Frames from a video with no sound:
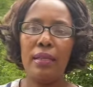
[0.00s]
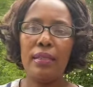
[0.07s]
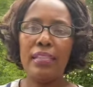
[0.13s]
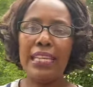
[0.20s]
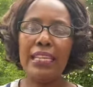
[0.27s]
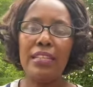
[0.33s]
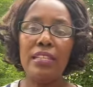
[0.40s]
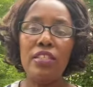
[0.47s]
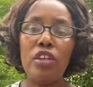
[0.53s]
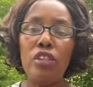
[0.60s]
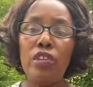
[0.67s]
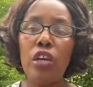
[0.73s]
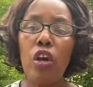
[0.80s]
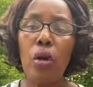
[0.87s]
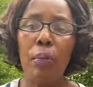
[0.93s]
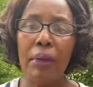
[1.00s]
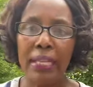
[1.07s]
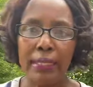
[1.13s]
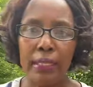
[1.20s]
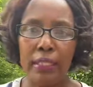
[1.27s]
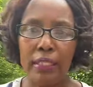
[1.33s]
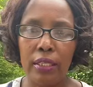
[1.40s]
They need
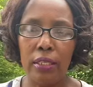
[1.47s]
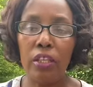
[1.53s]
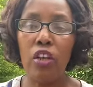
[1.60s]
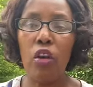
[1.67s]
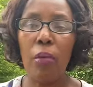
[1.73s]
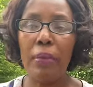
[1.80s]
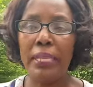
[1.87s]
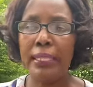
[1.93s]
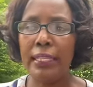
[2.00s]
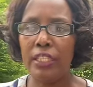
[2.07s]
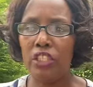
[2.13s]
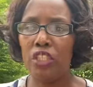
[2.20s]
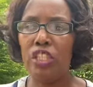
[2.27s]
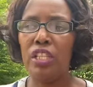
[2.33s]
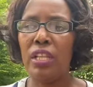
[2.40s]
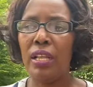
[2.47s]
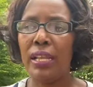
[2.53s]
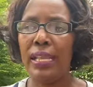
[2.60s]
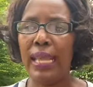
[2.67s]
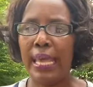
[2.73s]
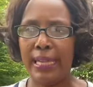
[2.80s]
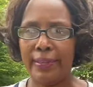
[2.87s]
recommended recommendation
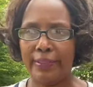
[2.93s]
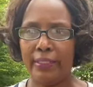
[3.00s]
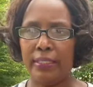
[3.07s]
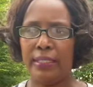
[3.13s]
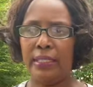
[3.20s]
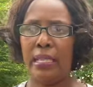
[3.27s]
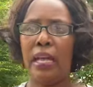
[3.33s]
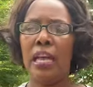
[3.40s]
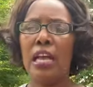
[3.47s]
letters.